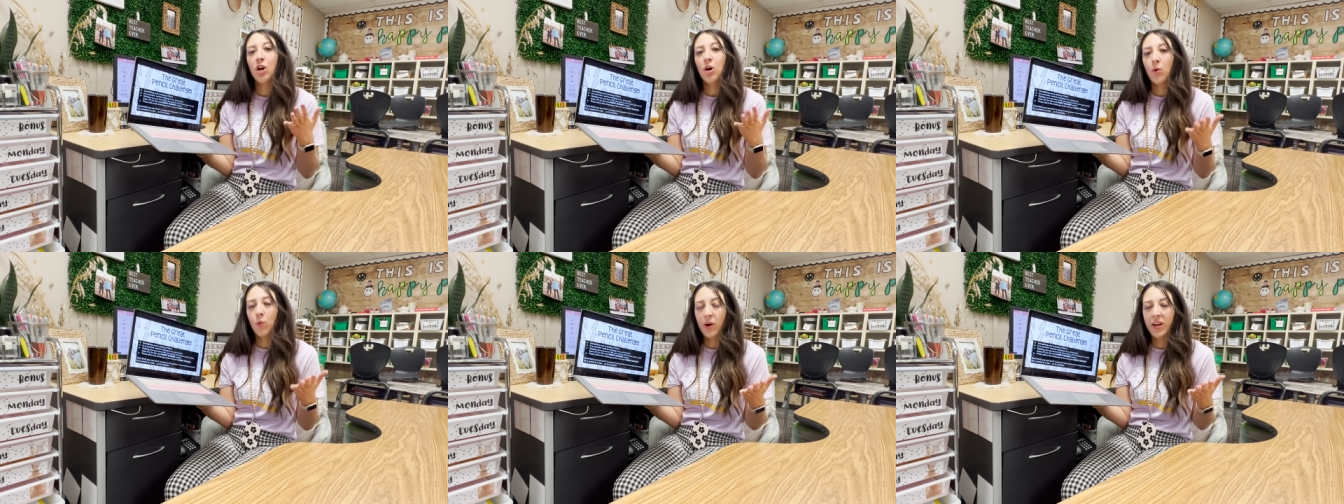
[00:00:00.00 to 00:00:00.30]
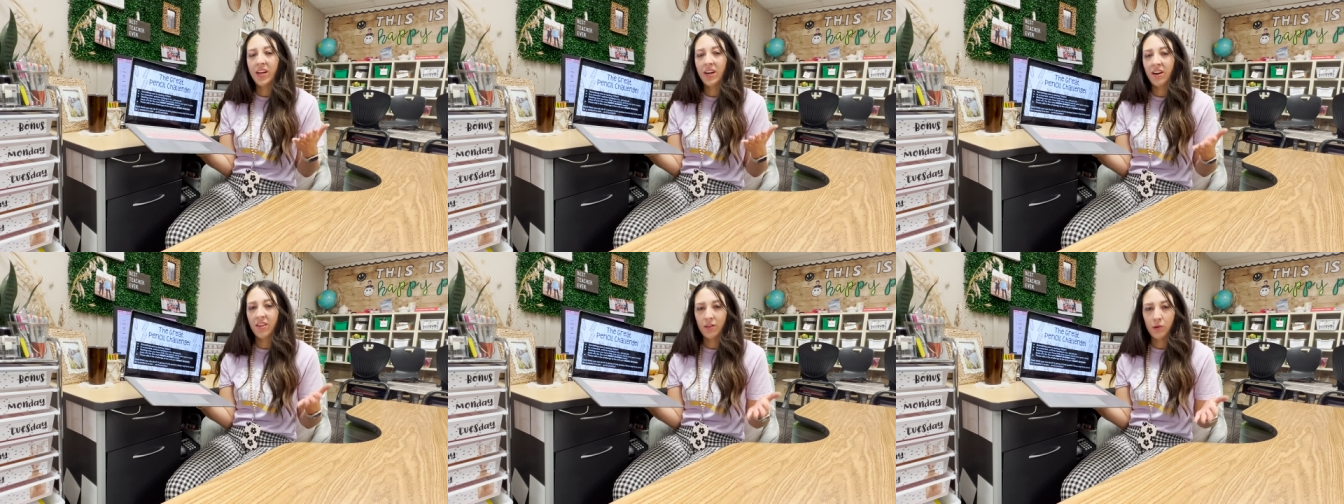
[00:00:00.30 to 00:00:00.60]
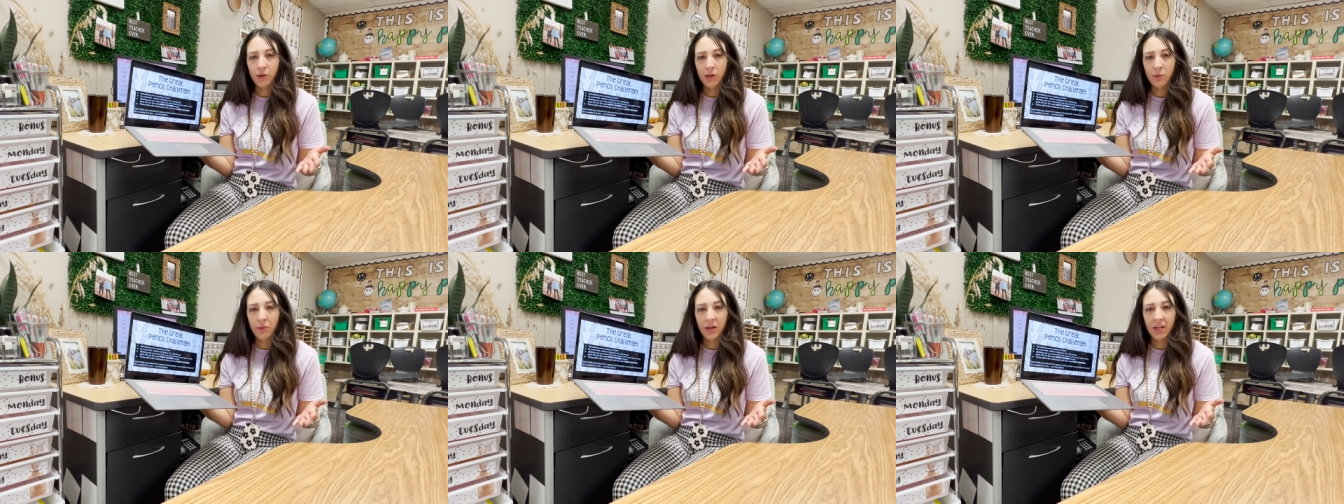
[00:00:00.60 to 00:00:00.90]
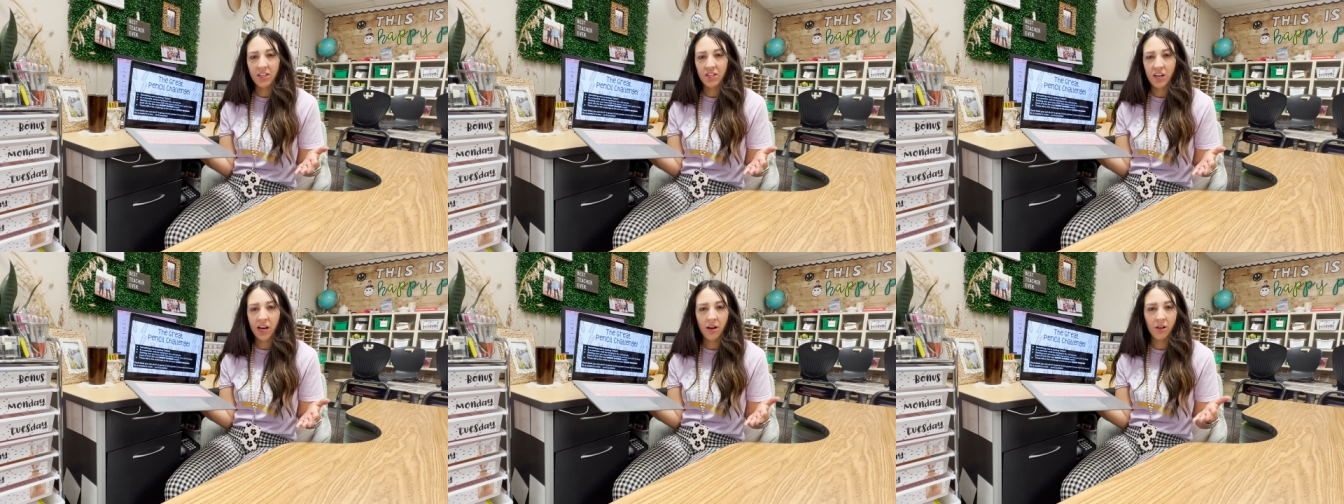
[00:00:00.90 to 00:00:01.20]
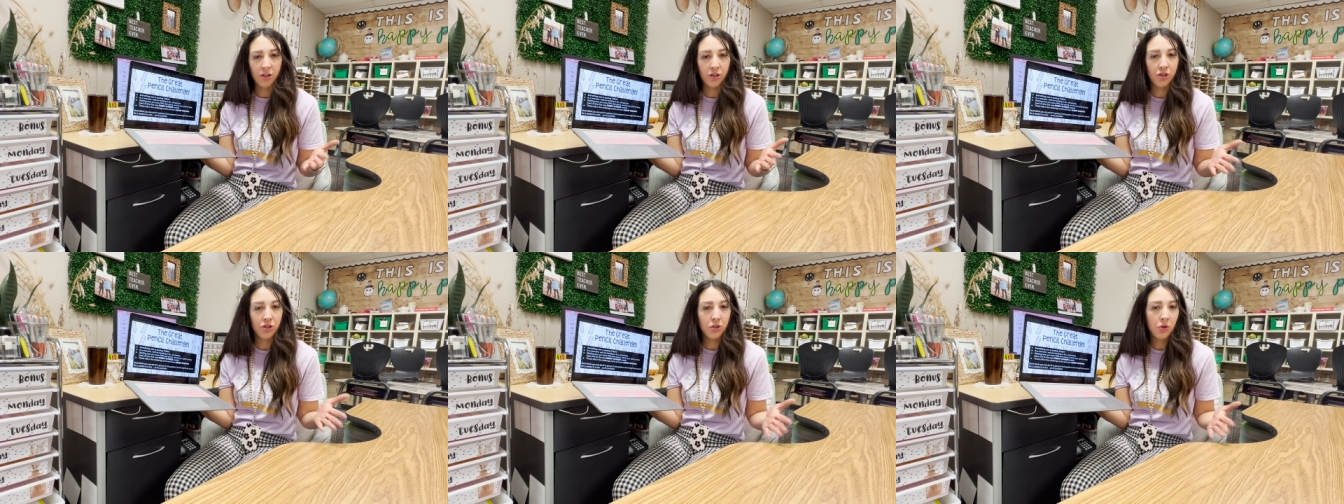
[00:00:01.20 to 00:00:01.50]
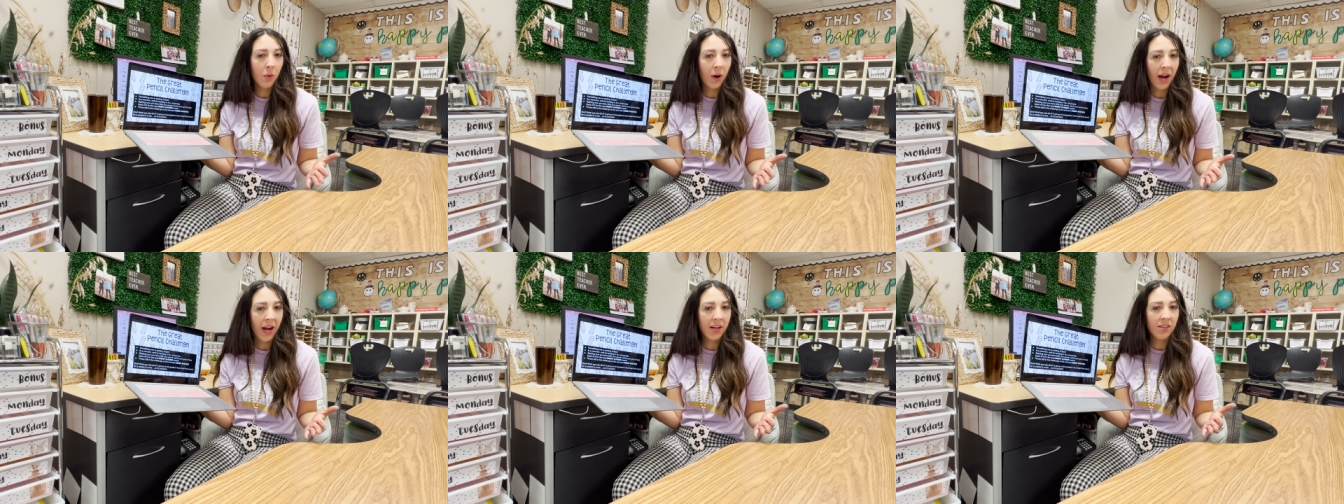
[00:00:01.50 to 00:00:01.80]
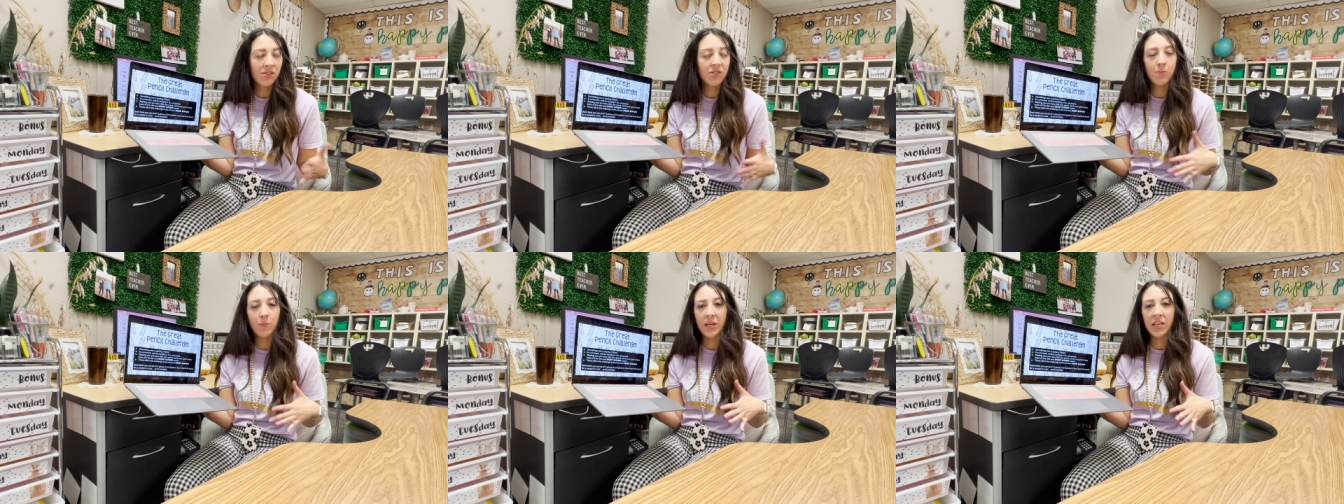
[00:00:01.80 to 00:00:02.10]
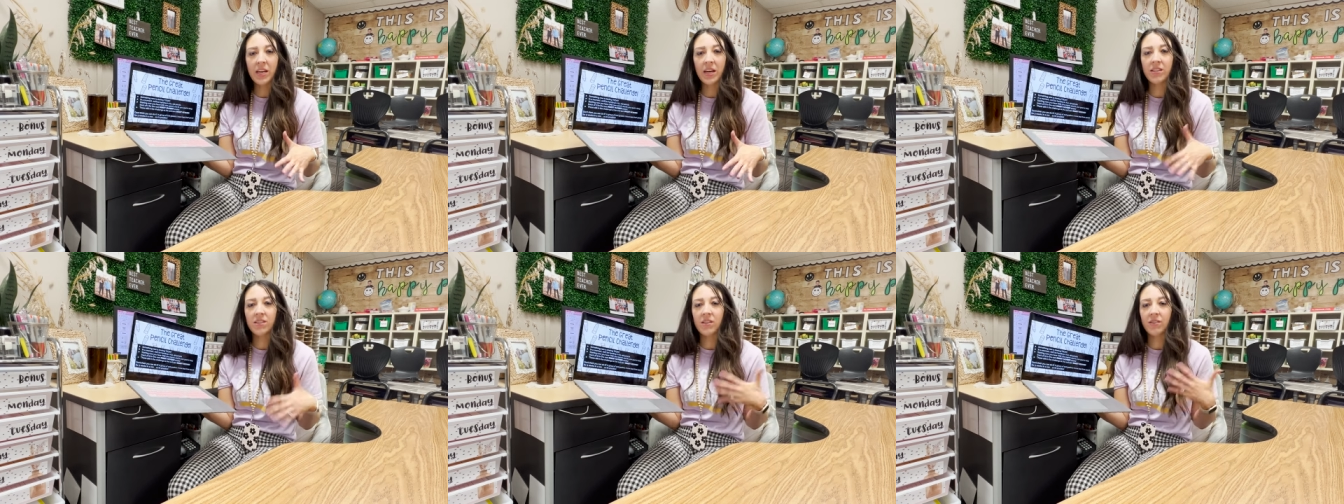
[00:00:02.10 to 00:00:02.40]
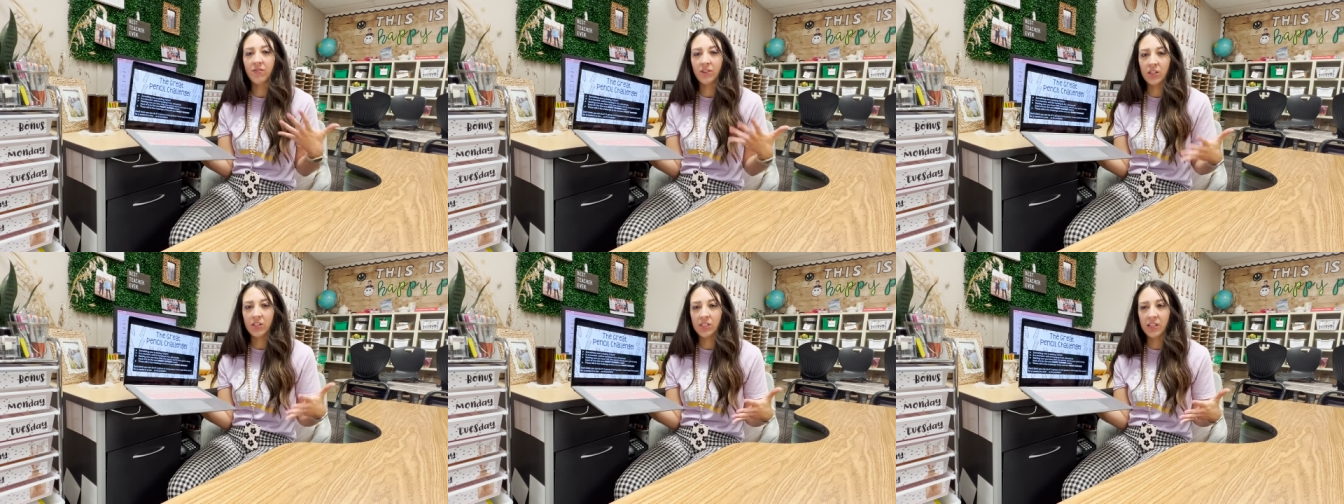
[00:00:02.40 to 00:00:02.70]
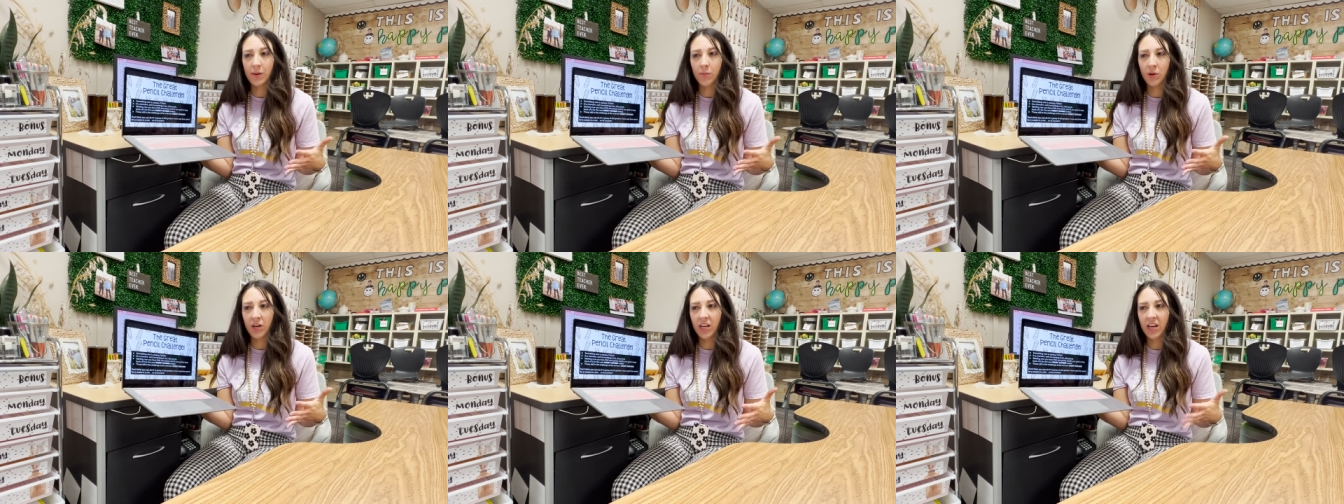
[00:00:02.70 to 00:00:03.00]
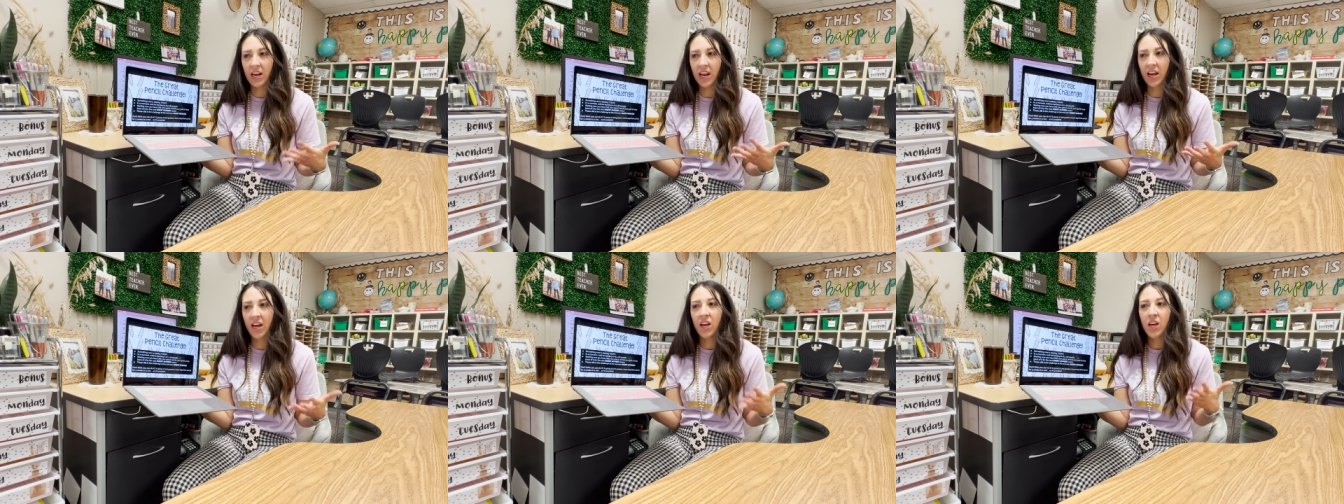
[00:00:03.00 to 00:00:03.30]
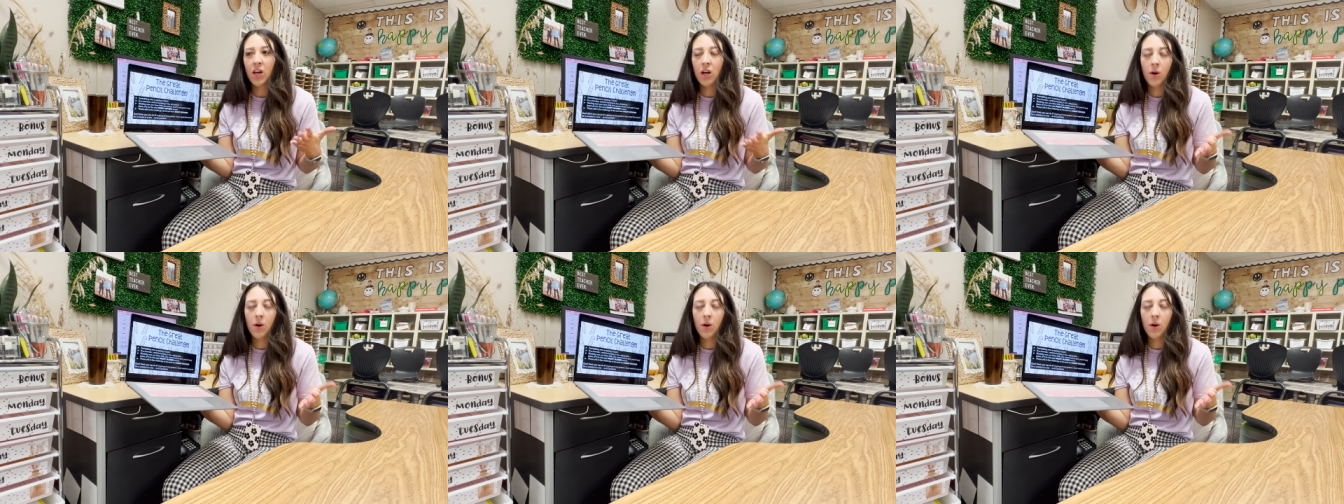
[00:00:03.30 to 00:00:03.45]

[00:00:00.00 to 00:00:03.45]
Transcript: we did a three week challenge twice because the first time we did it,